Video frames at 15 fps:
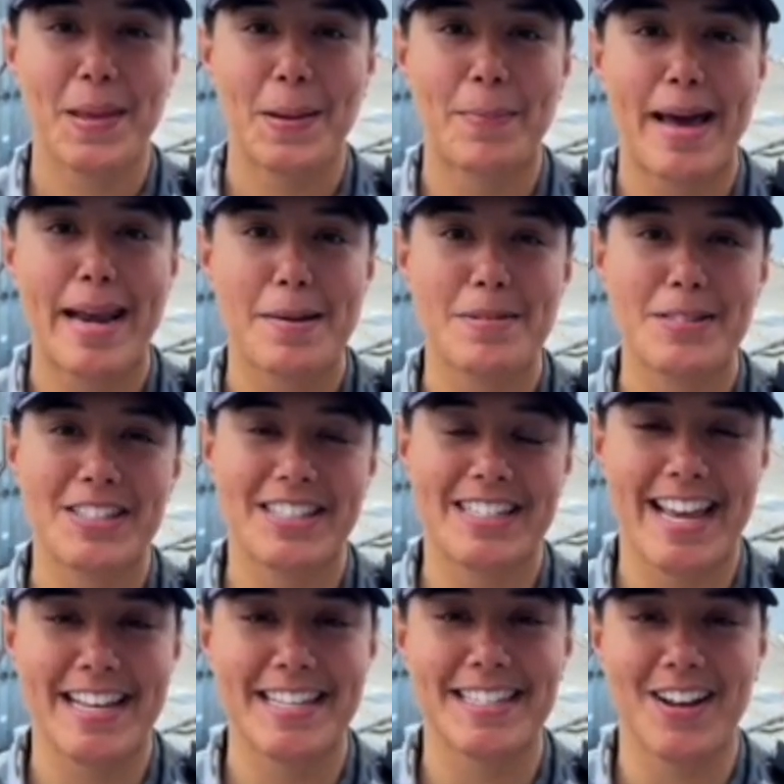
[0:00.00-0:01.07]
my name is
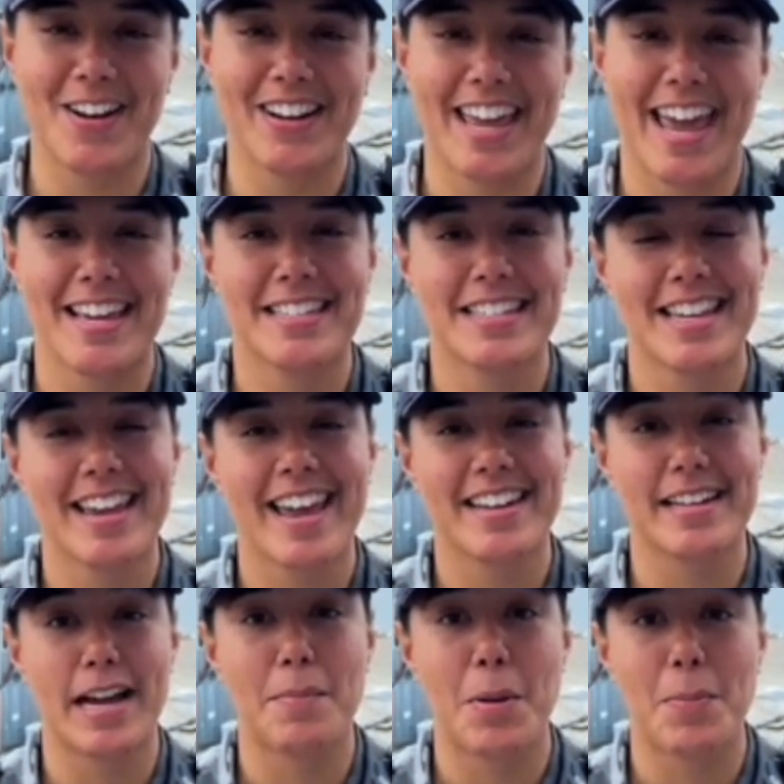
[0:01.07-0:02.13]
Lieutenant Sarah Kaese
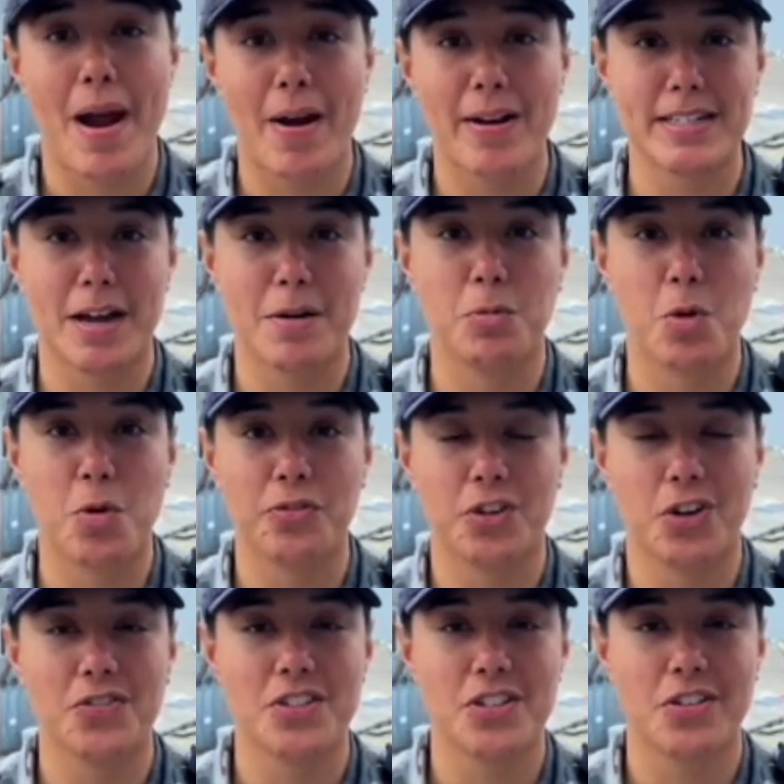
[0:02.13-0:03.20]
and I'm a Maritime
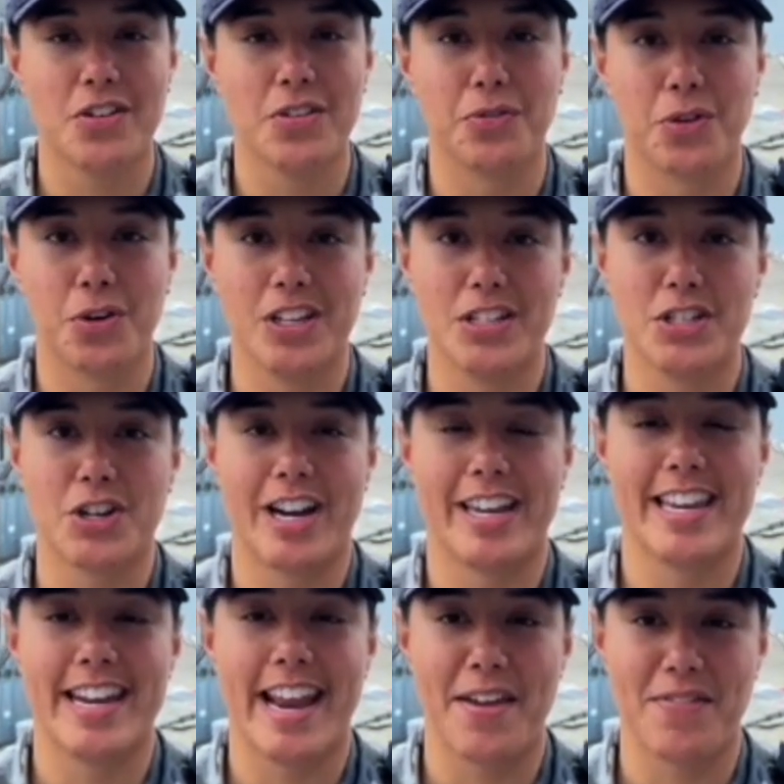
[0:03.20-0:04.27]
Warfare Officer in the Royal
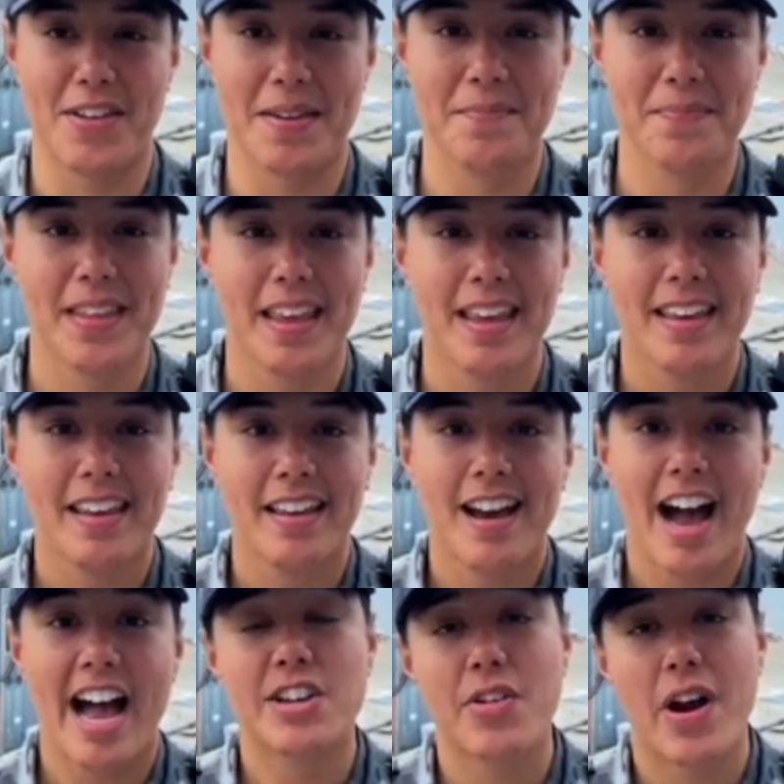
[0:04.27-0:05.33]
Australian Navy.
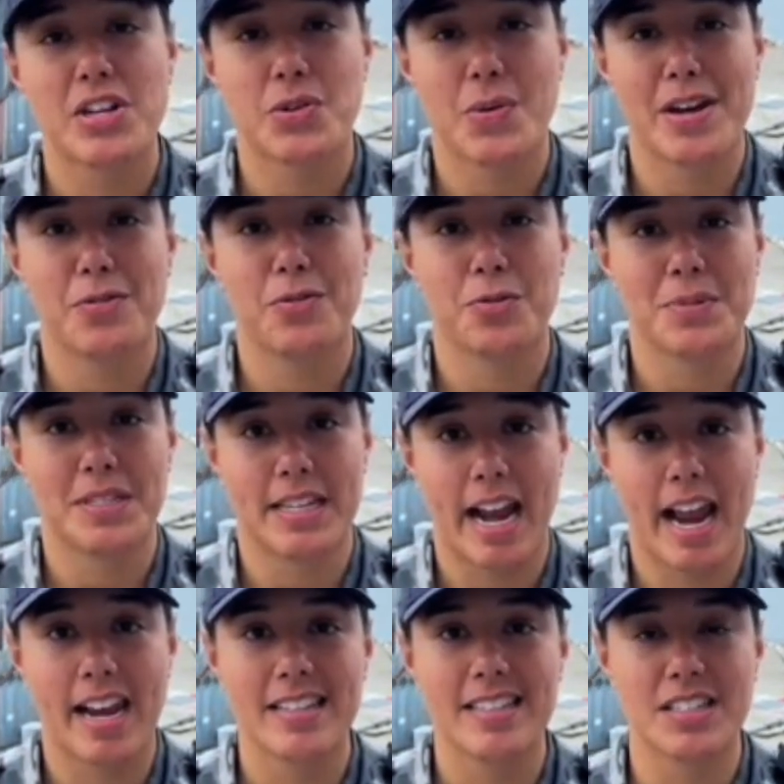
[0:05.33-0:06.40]
I graduated from St
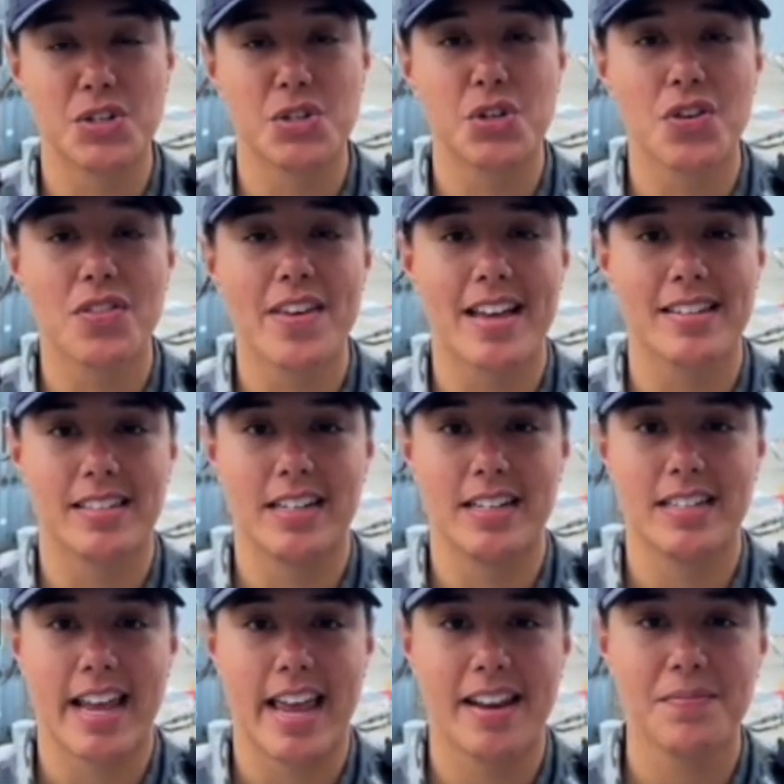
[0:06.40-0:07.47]
Aidan's in
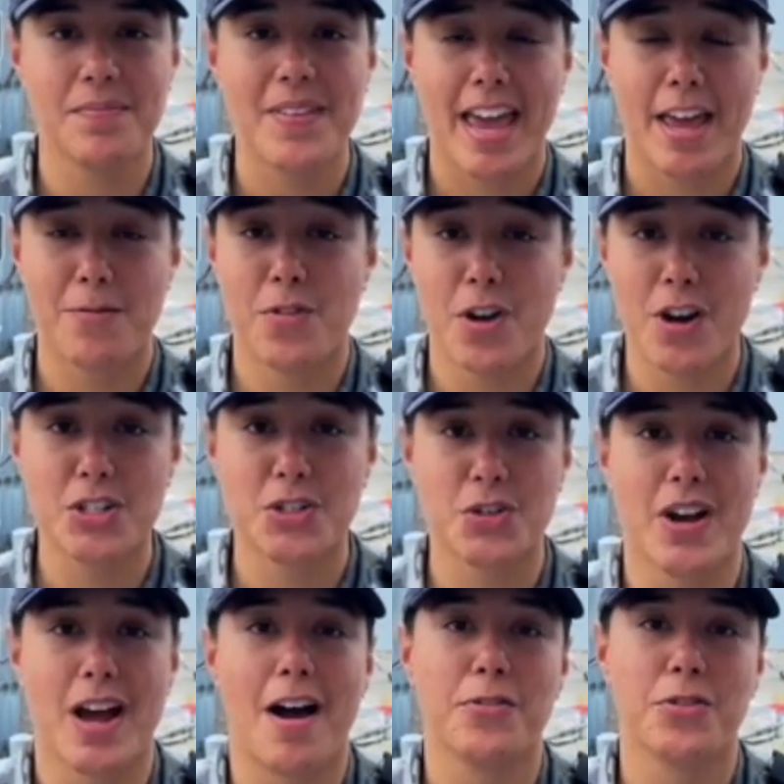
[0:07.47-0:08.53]
2010 and very
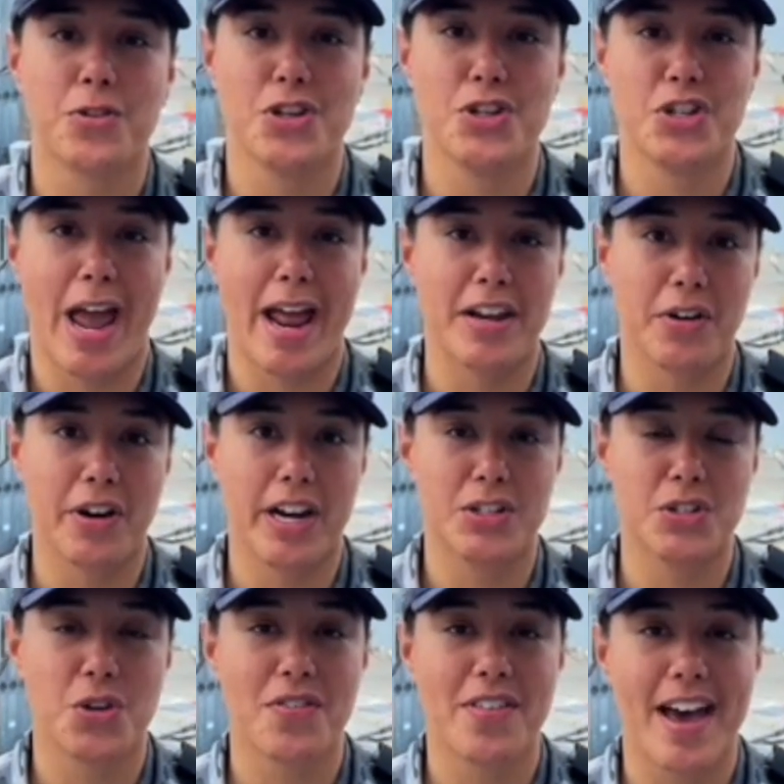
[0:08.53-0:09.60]
soon after in January
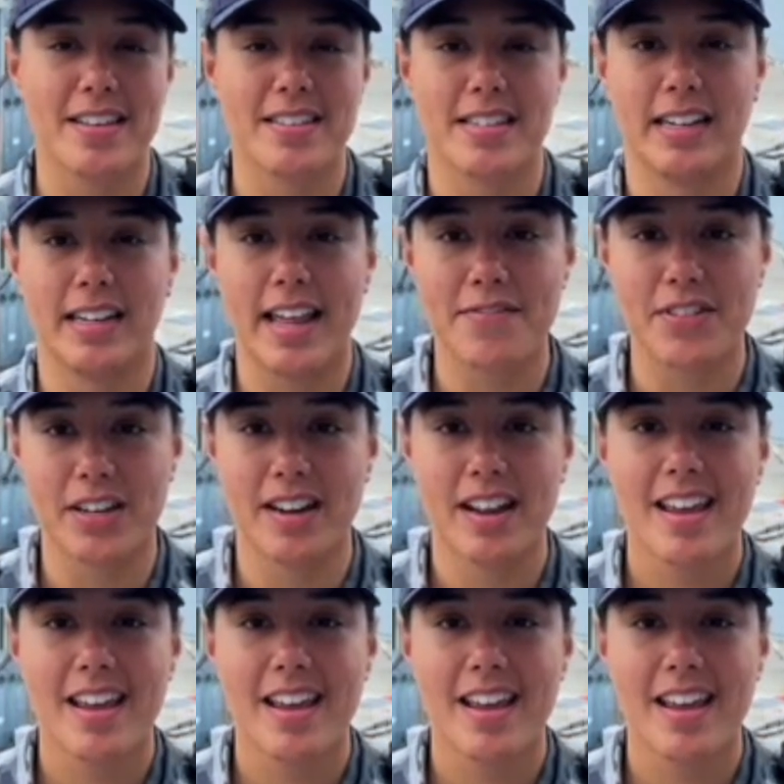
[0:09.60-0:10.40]
2011